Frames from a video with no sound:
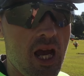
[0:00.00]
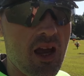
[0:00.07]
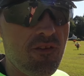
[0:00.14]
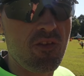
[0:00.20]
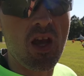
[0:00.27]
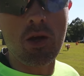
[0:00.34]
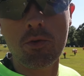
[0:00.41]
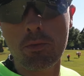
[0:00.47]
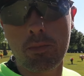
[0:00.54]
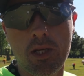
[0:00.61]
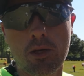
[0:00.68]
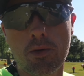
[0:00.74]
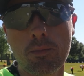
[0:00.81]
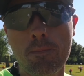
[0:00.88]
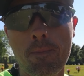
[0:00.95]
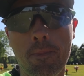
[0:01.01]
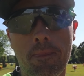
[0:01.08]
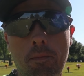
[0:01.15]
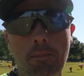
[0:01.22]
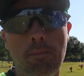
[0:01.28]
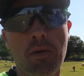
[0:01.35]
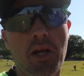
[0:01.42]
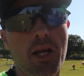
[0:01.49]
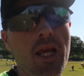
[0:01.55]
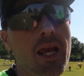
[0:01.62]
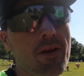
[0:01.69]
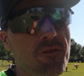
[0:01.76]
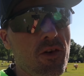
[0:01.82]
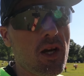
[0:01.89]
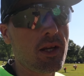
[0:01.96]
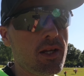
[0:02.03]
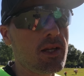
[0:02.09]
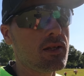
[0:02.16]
I found him here, but I can't find